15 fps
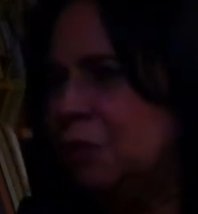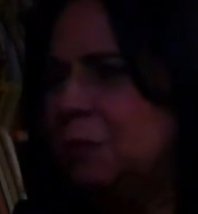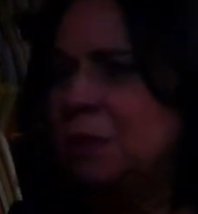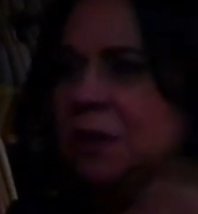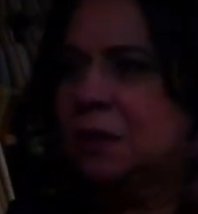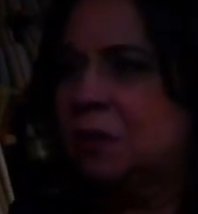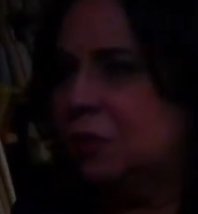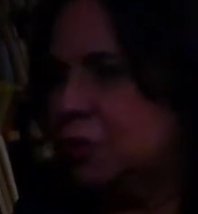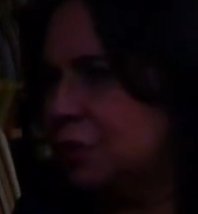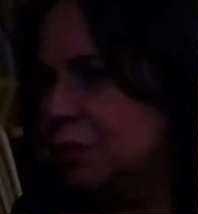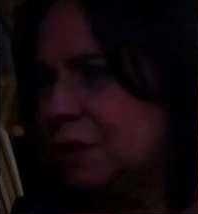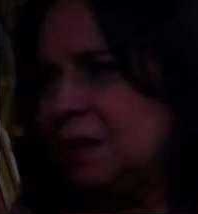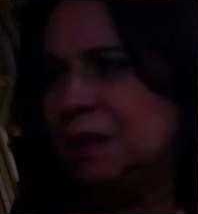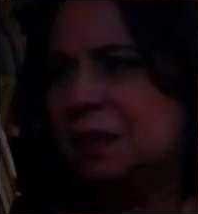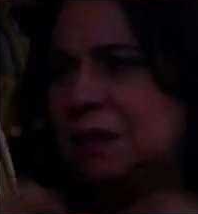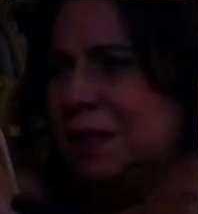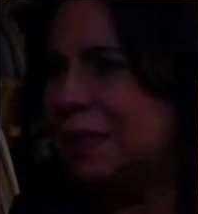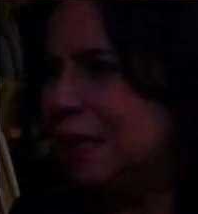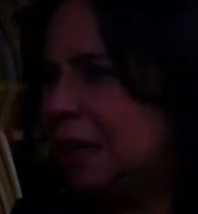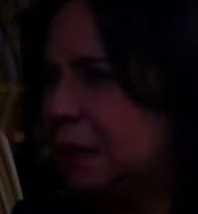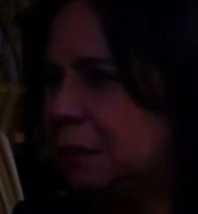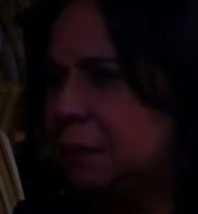You know,
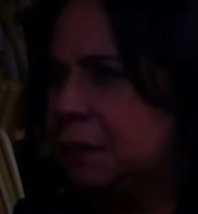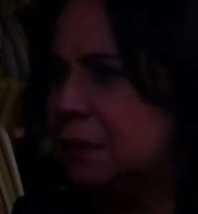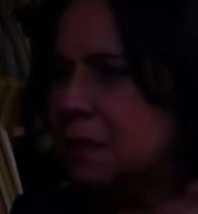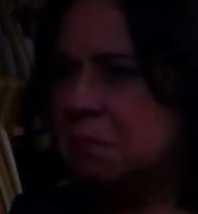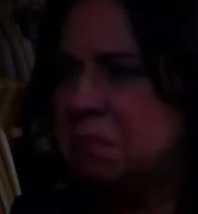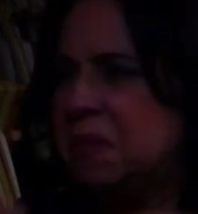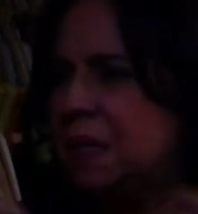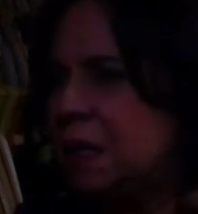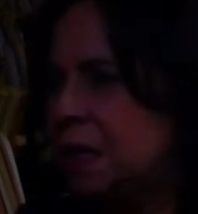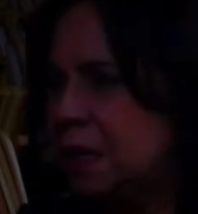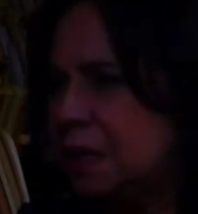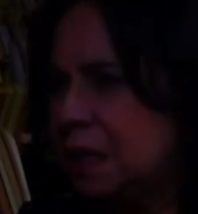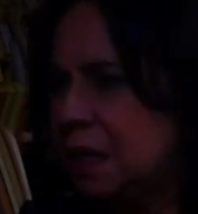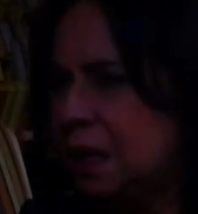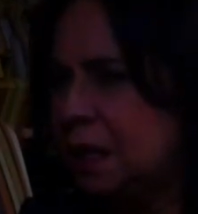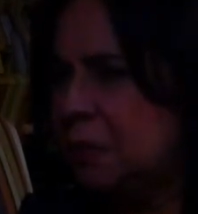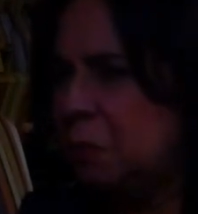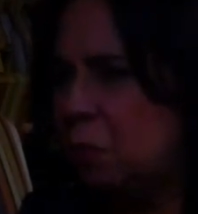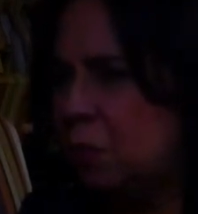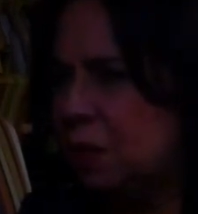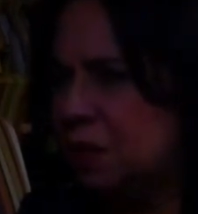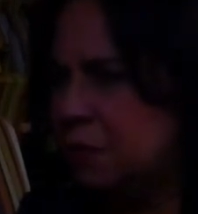multiculturalism like doesn't mean anything
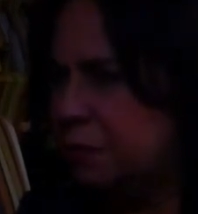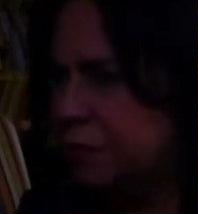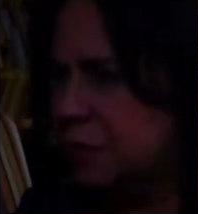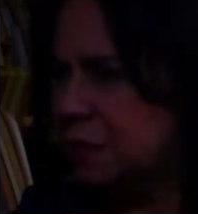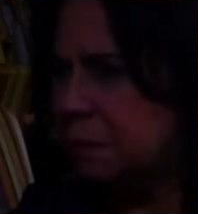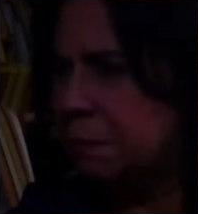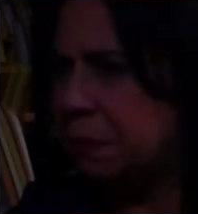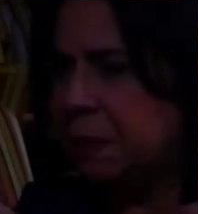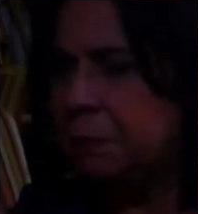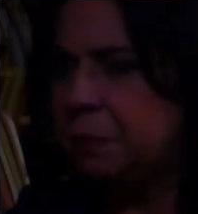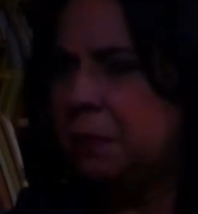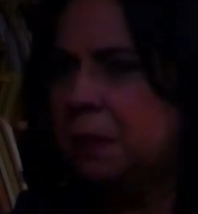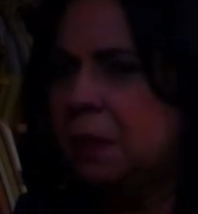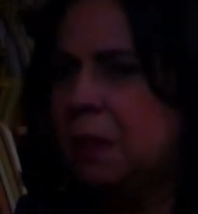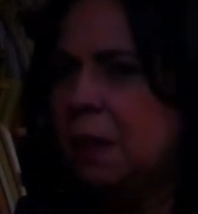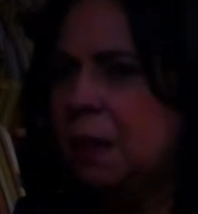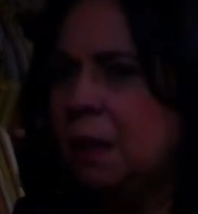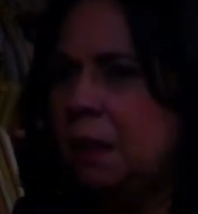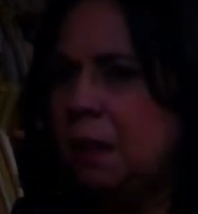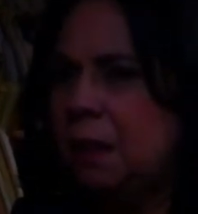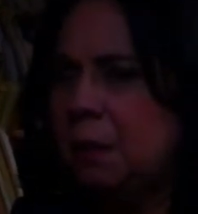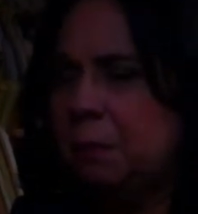anymore for right. some people,
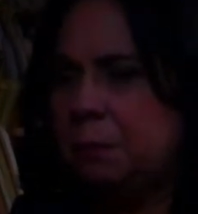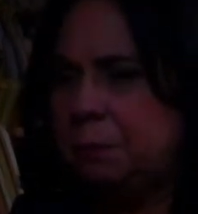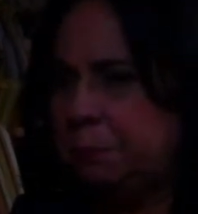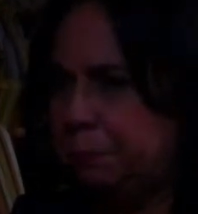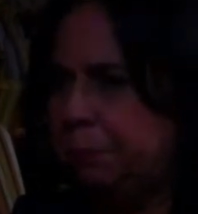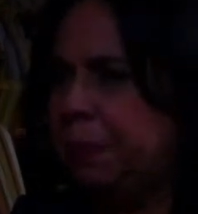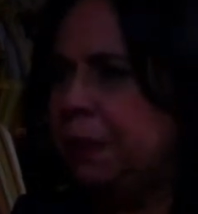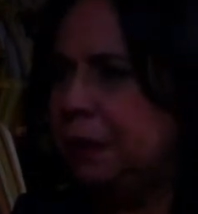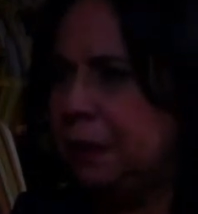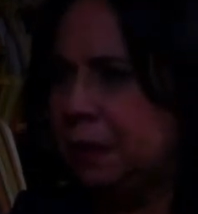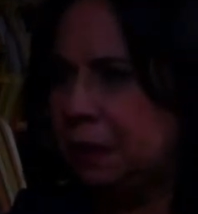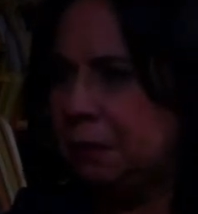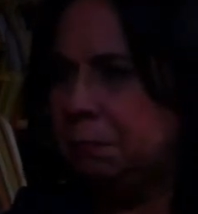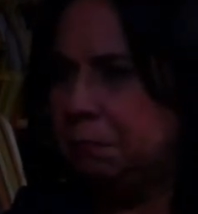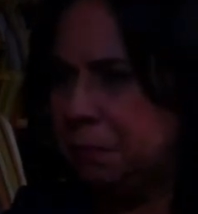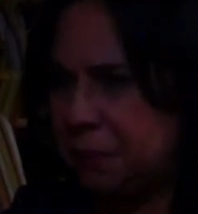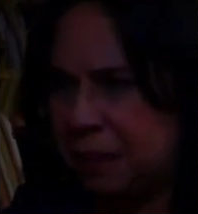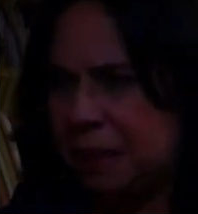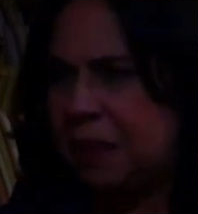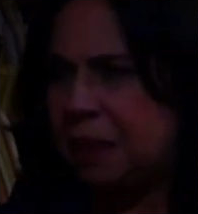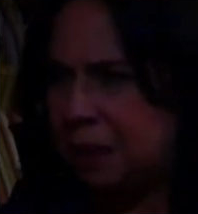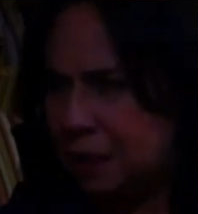but it
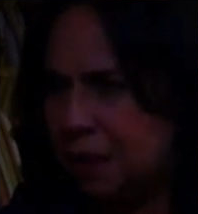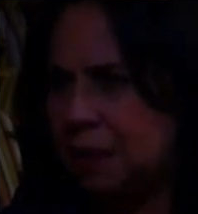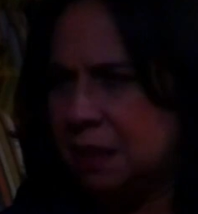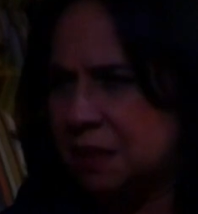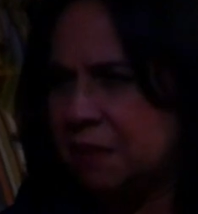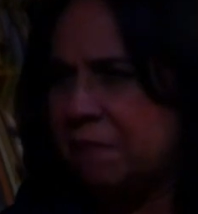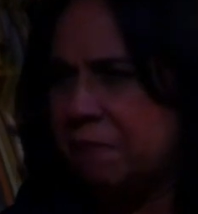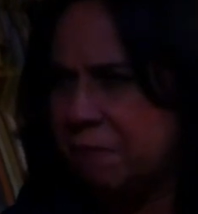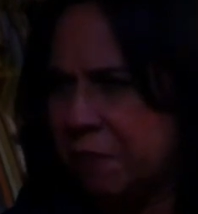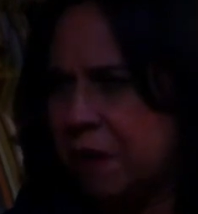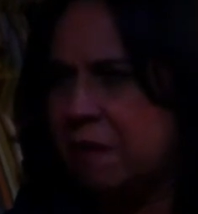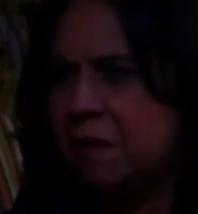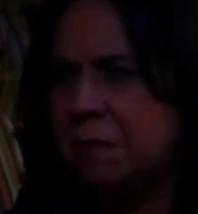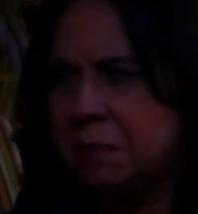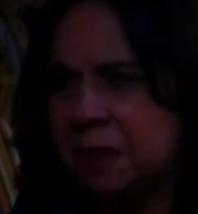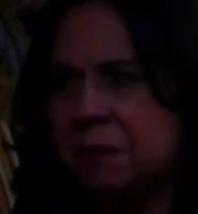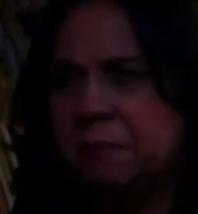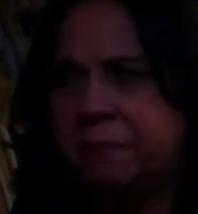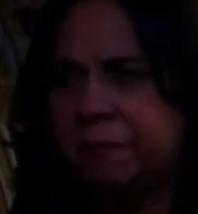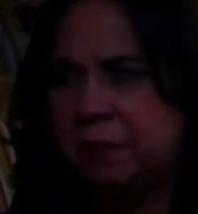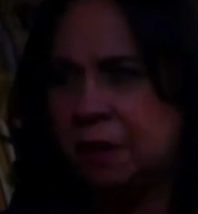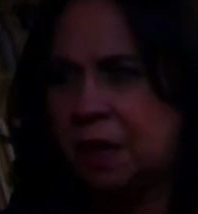it is a very
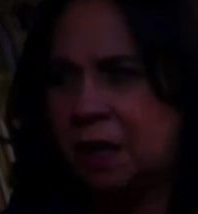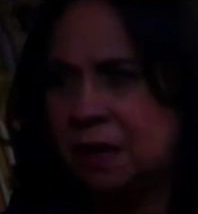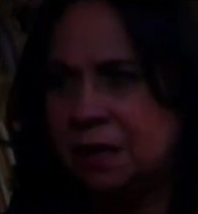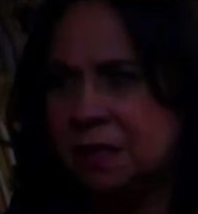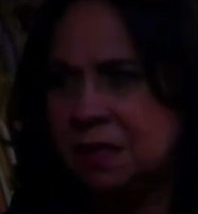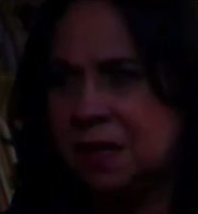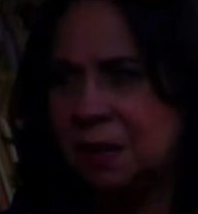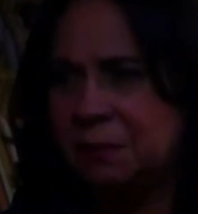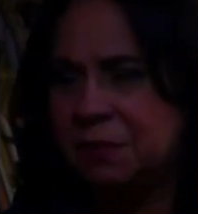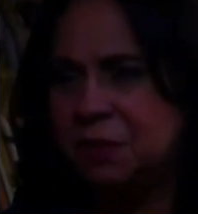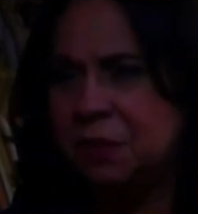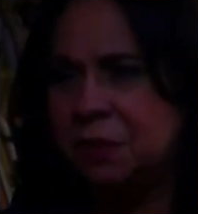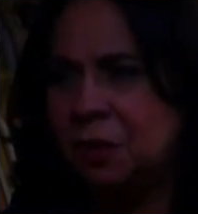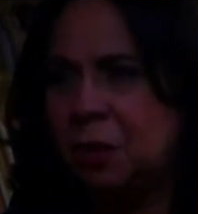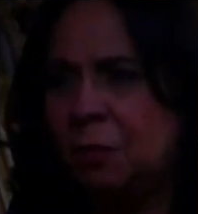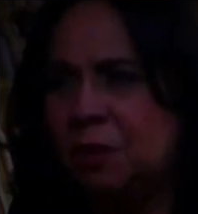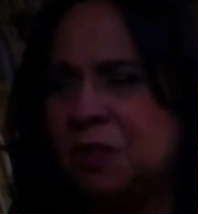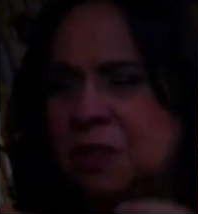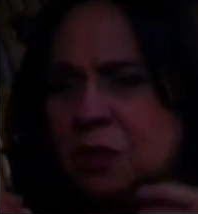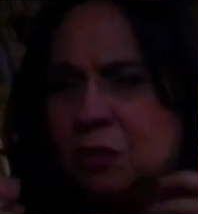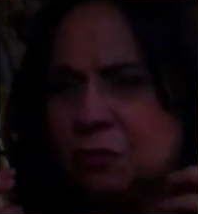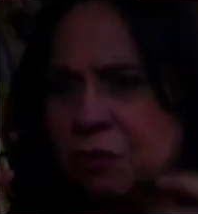meaningful concept. You know,
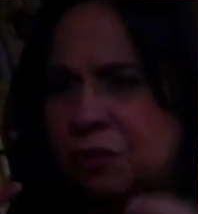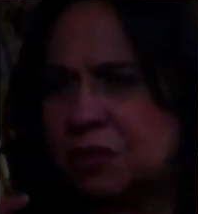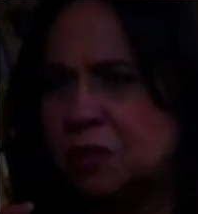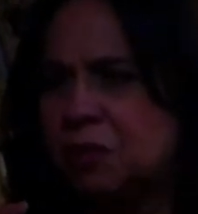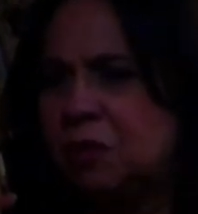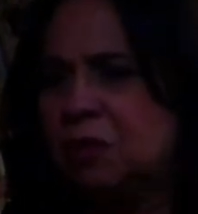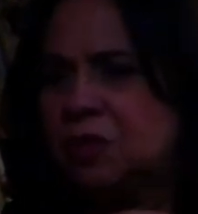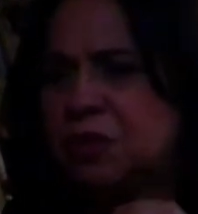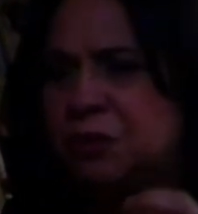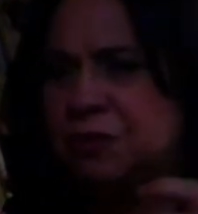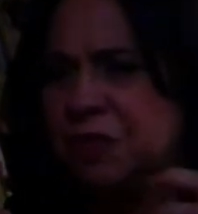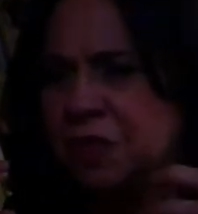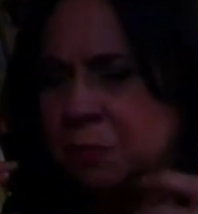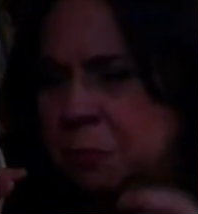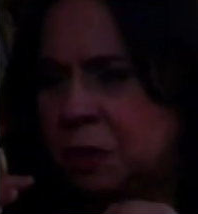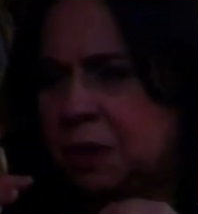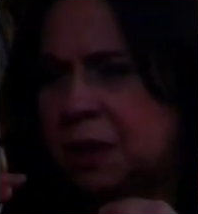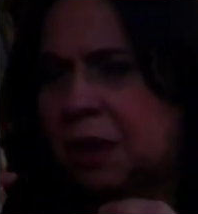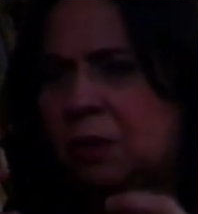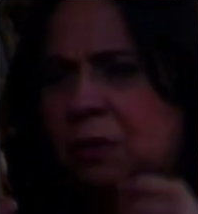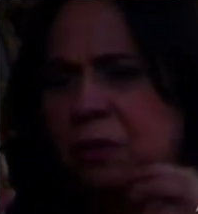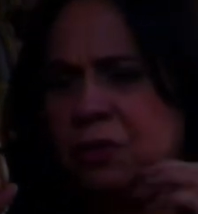it's cross cultures, it's
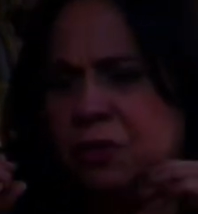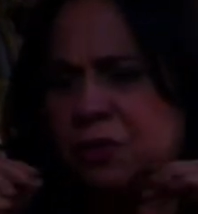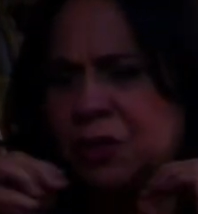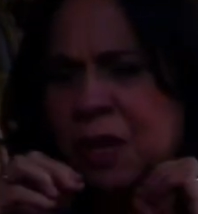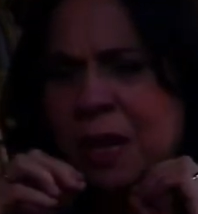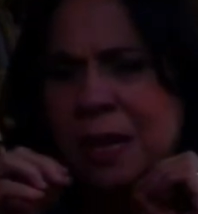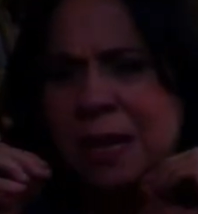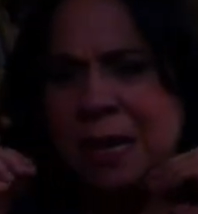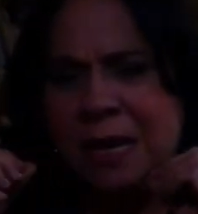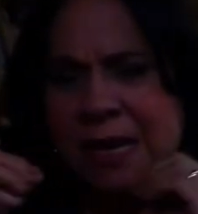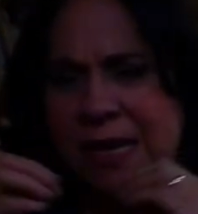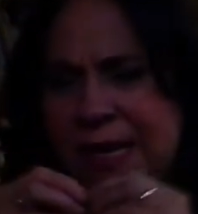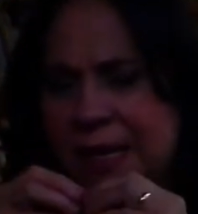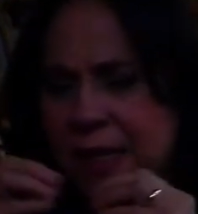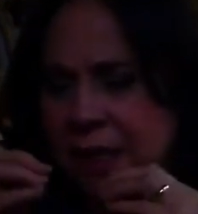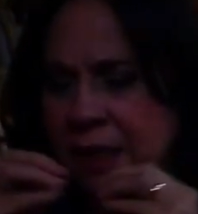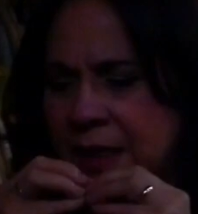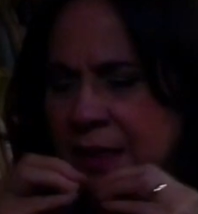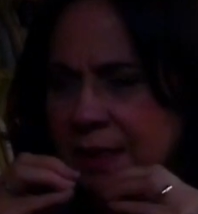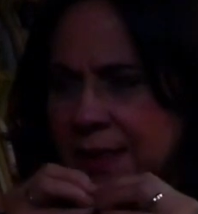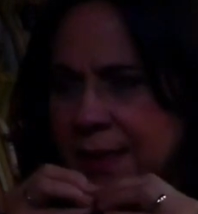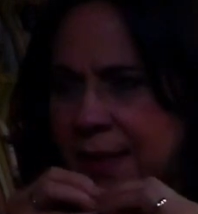multicultures, hitting
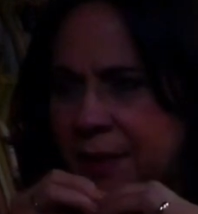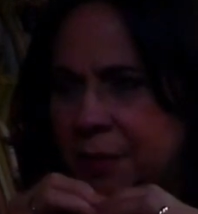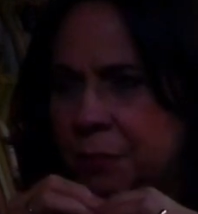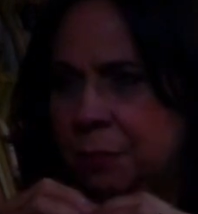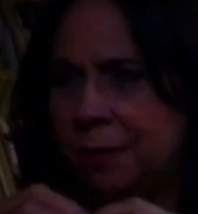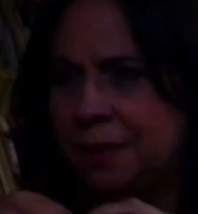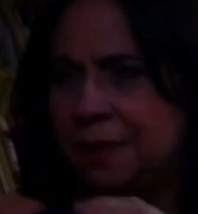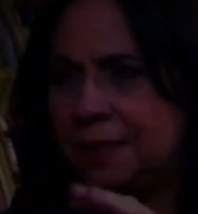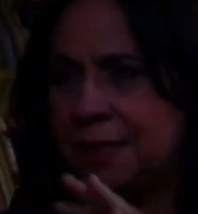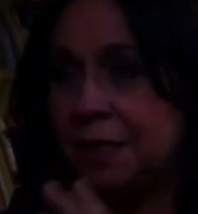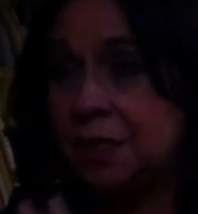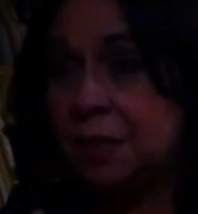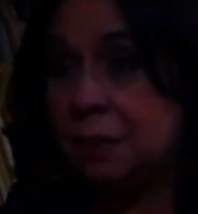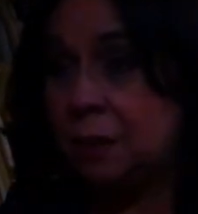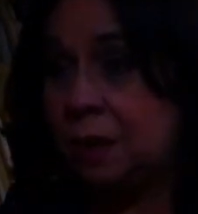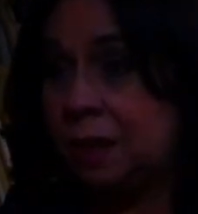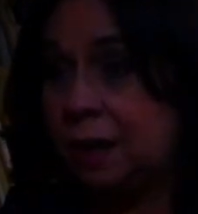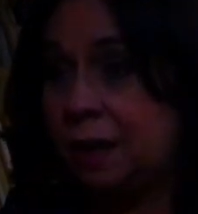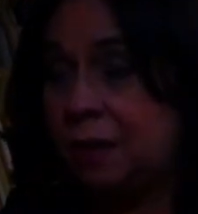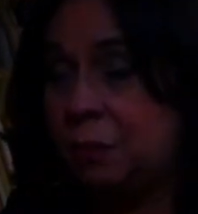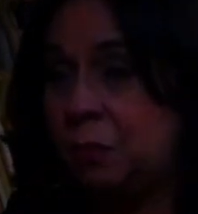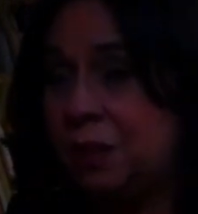it together on one station,
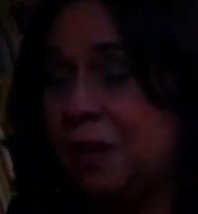and, and